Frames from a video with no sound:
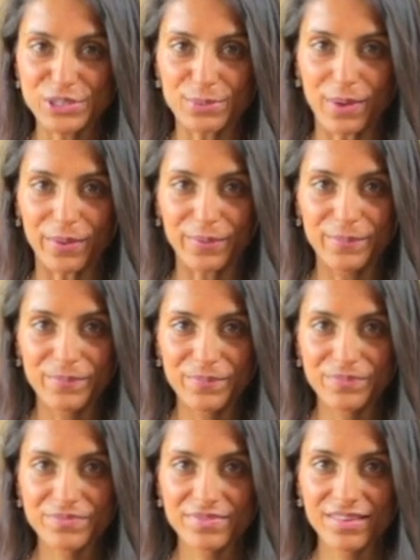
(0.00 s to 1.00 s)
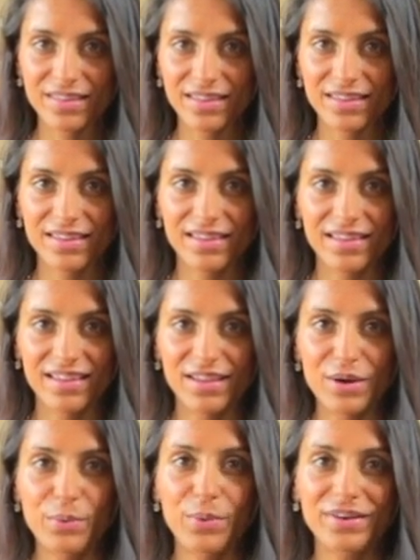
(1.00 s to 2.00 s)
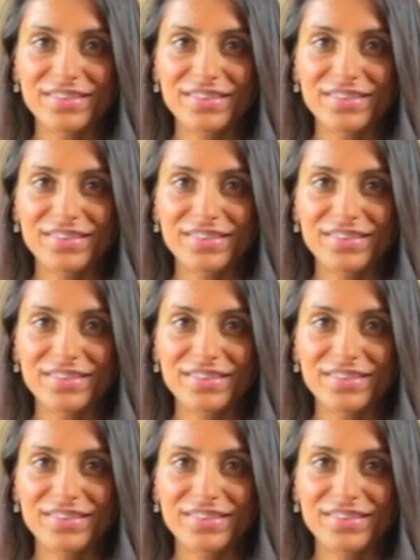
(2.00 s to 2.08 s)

Jamal. One